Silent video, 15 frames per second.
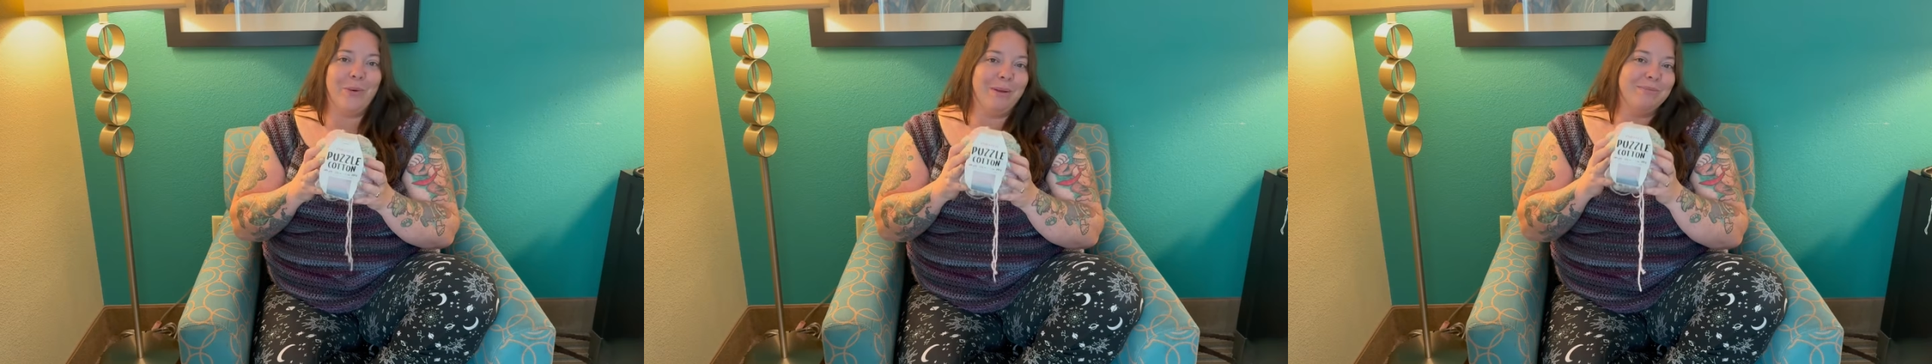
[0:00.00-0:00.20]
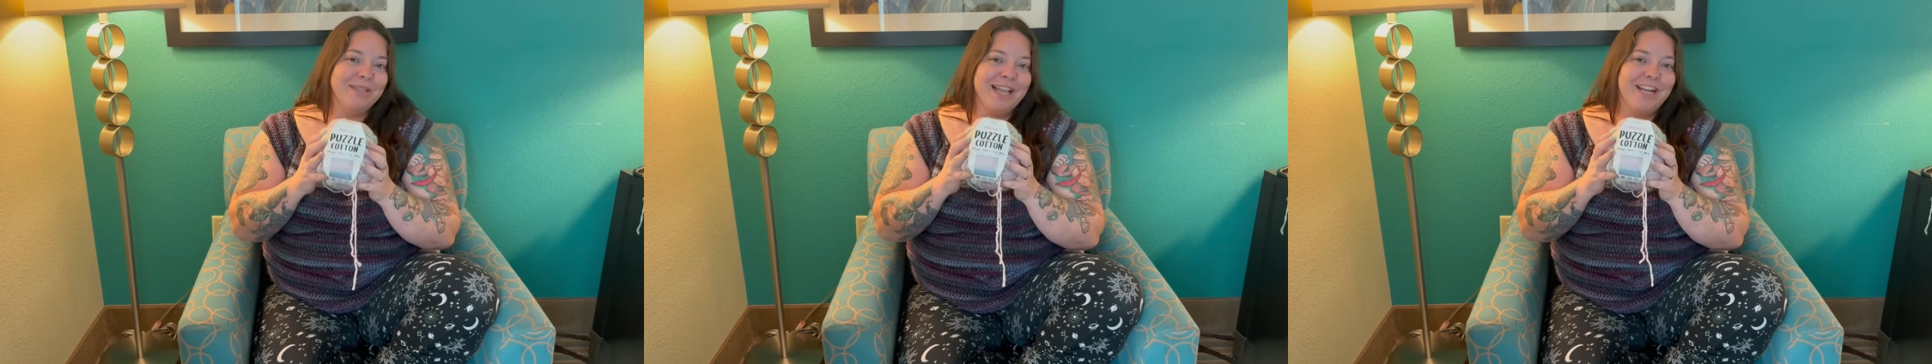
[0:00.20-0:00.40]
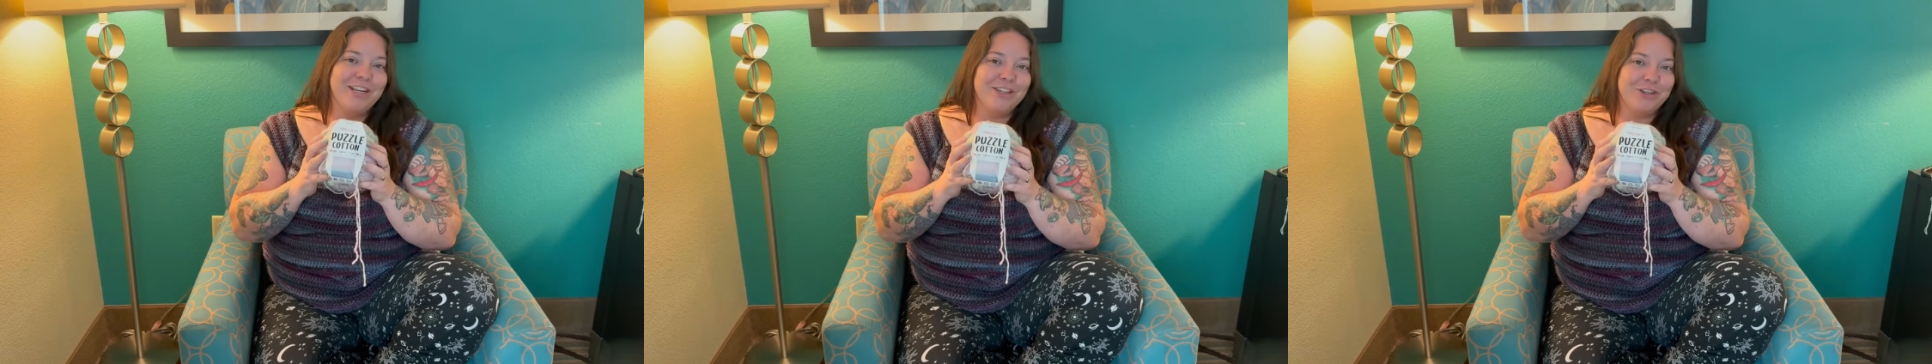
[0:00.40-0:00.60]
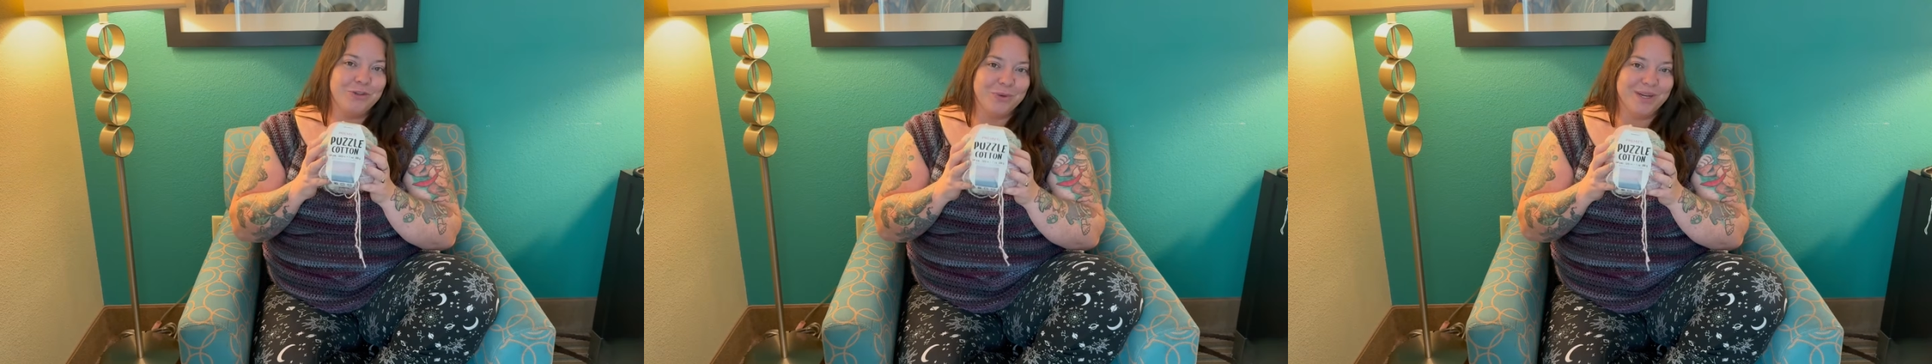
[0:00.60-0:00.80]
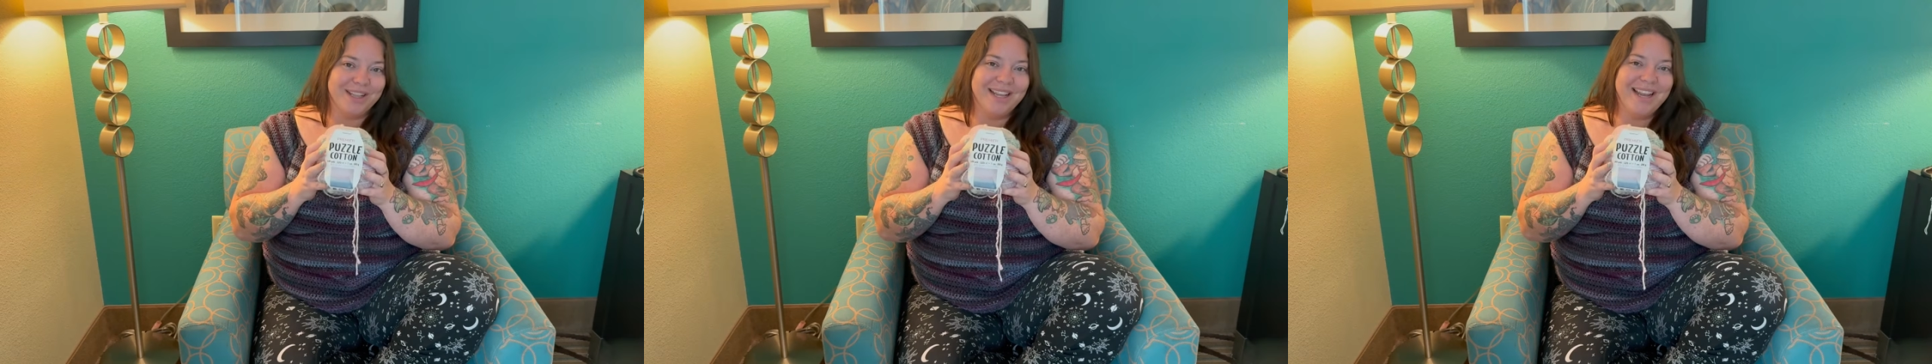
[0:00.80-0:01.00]
website
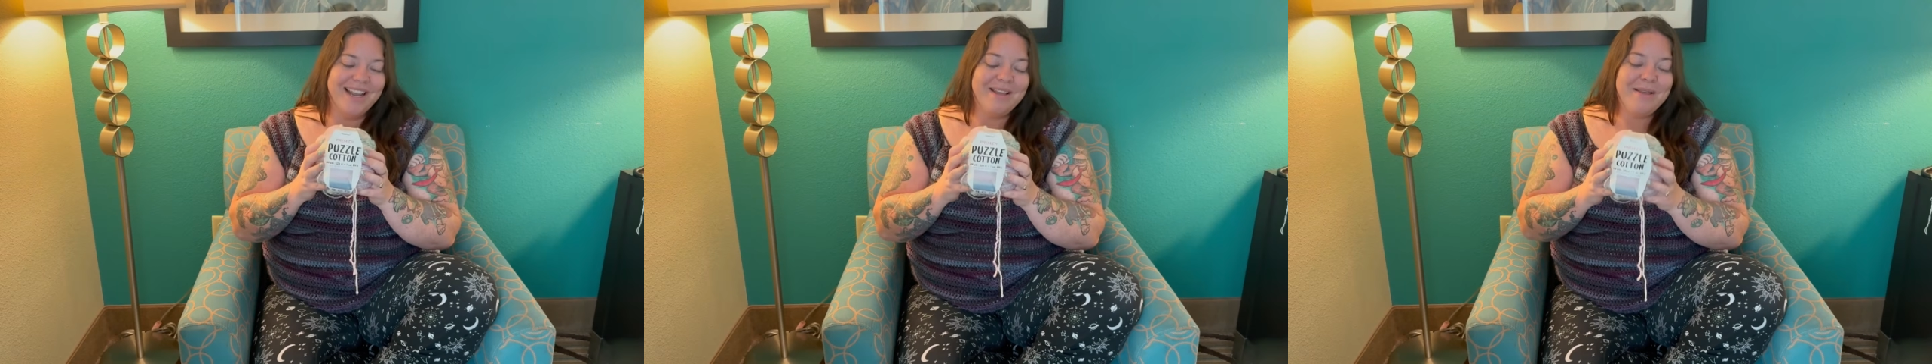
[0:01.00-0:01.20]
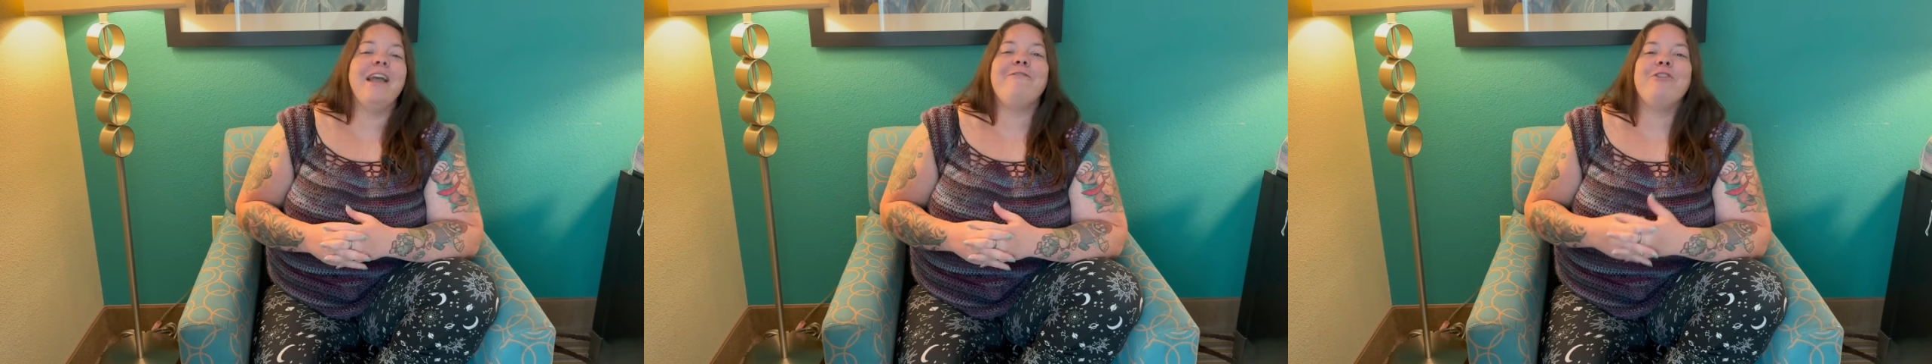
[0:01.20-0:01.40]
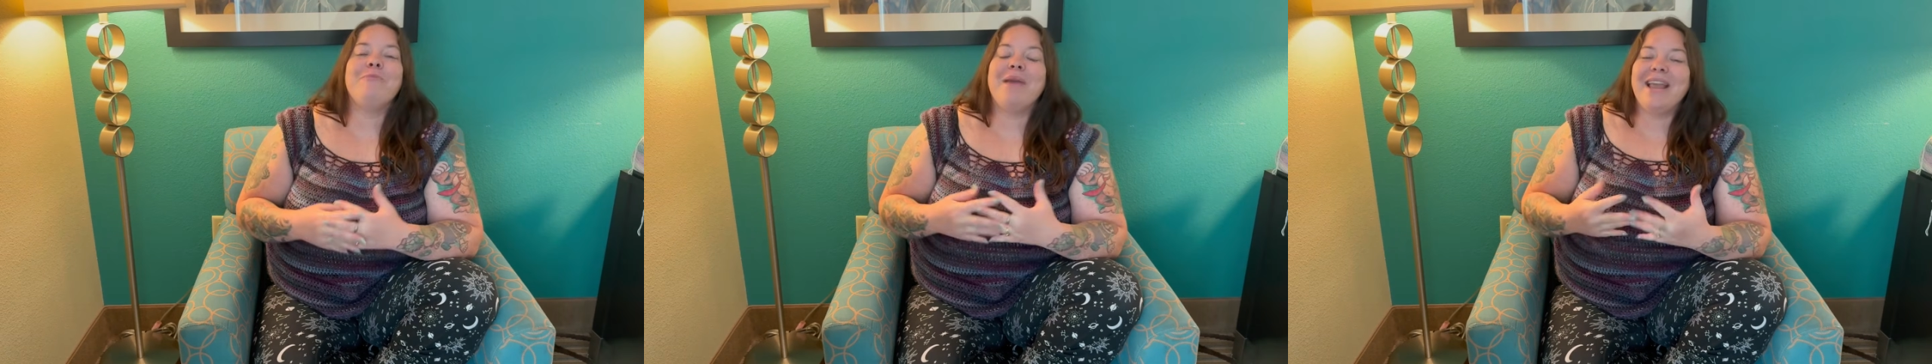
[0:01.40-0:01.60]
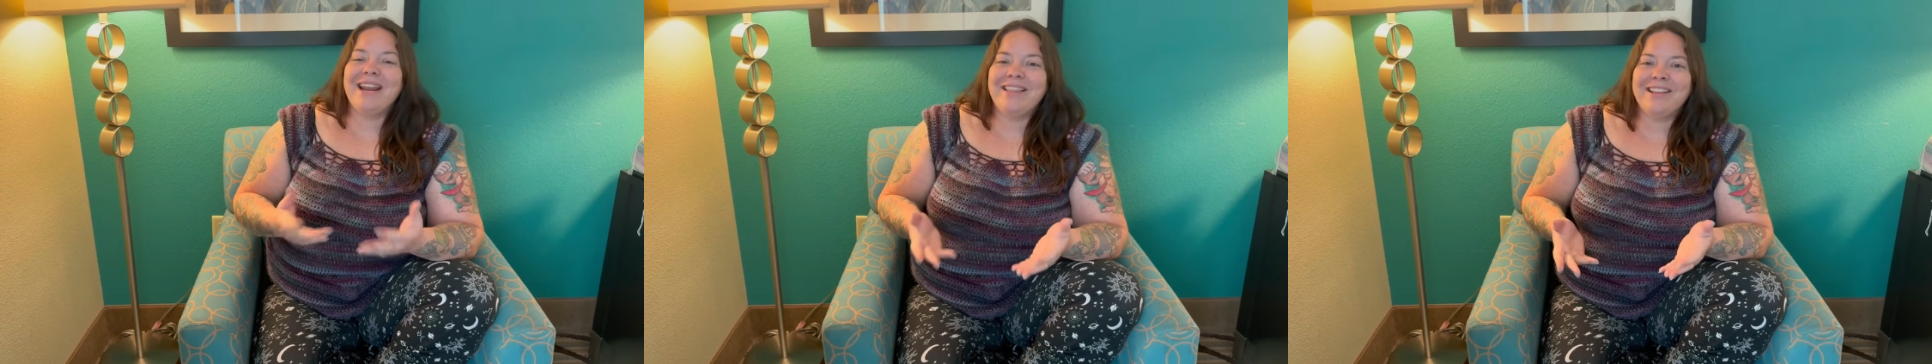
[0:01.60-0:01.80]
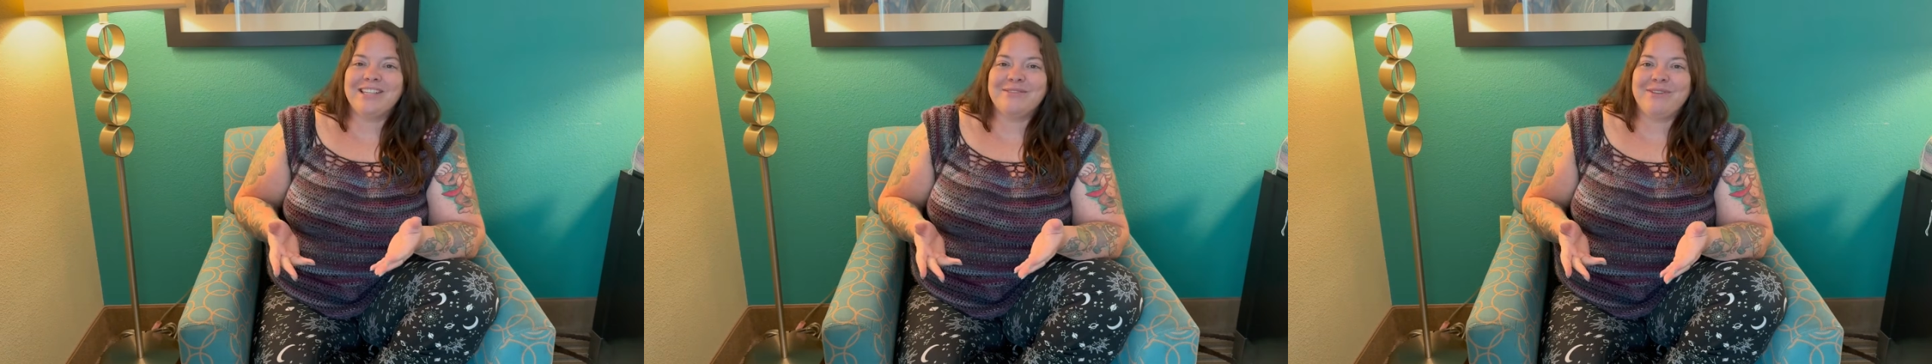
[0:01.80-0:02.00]
shortly. If you made
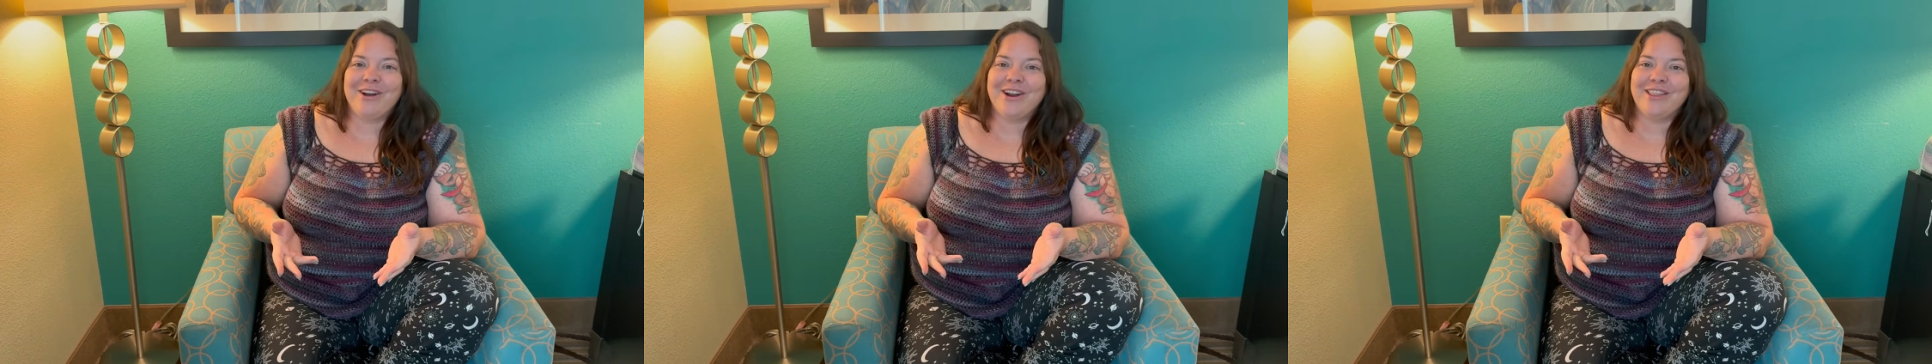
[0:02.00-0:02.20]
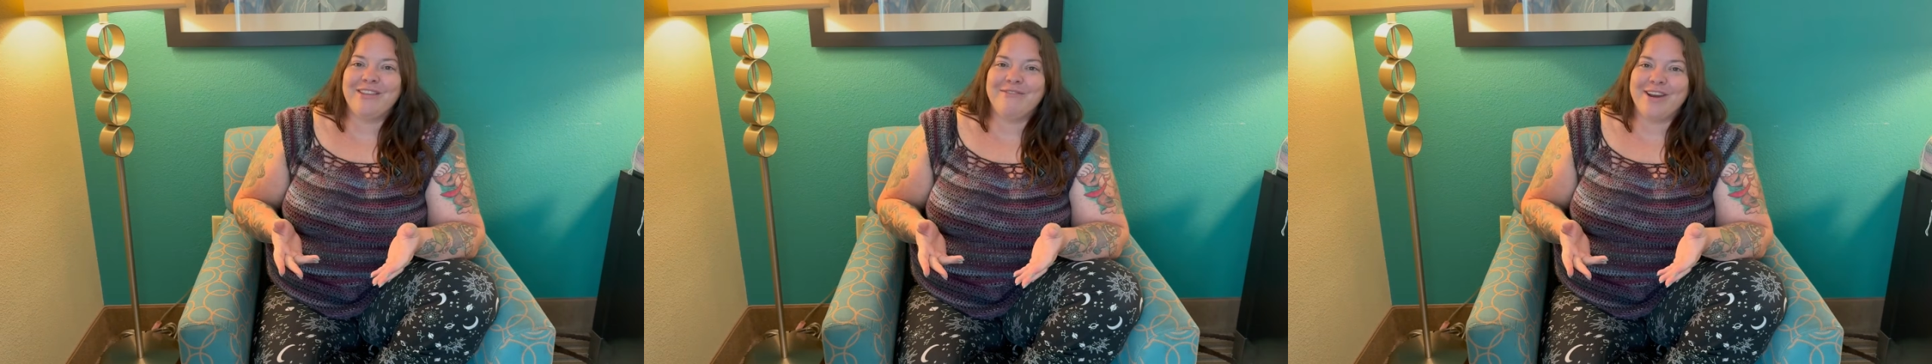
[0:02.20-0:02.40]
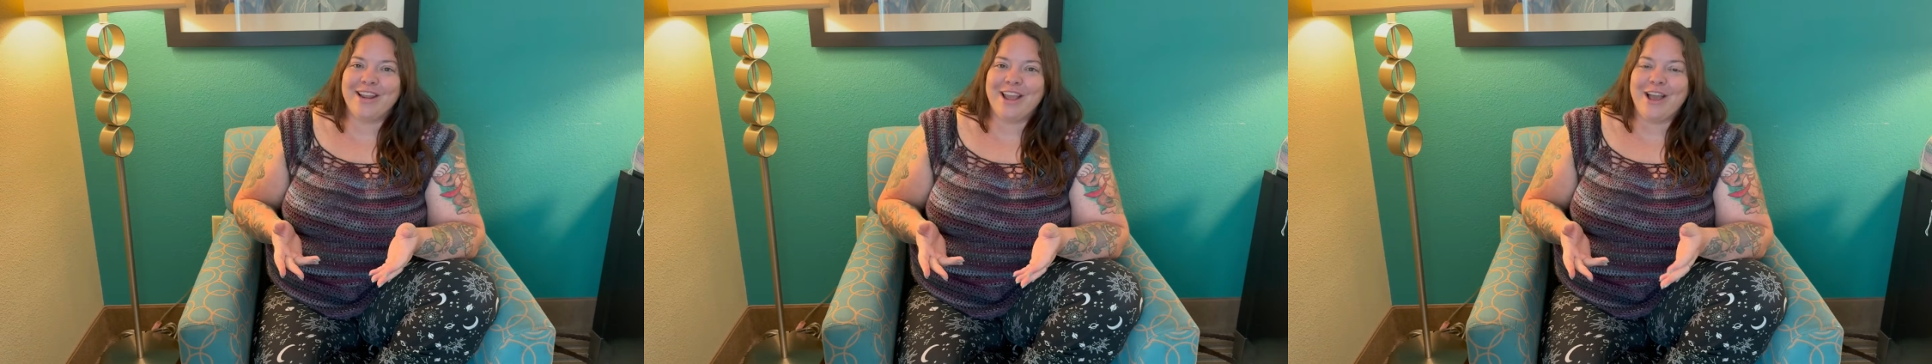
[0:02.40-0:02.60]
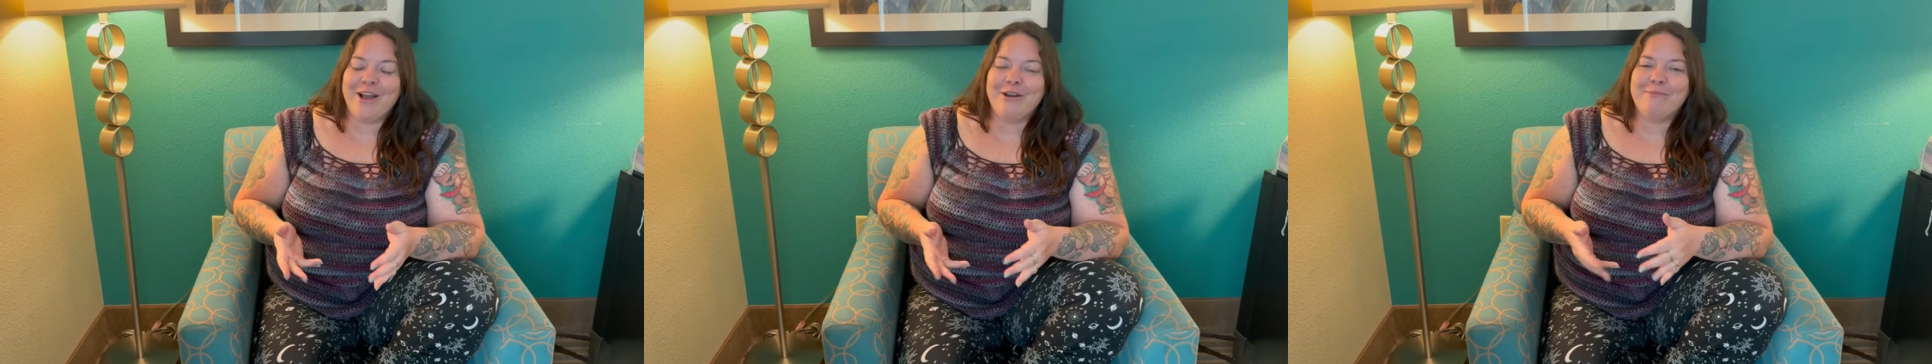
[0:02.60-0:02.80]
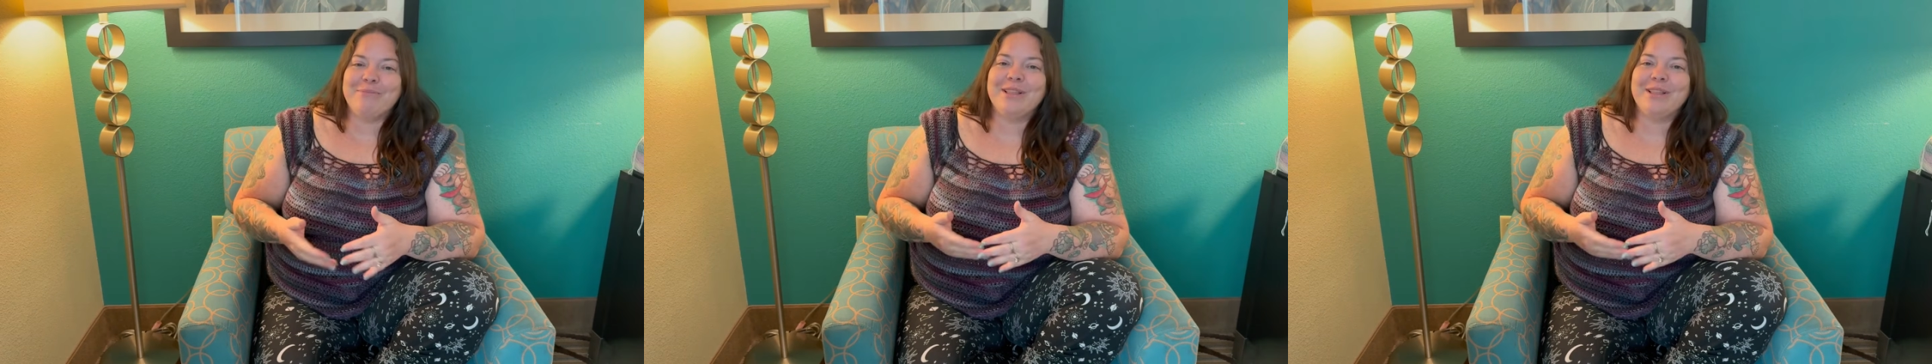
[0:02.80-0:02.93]
it this far in the video,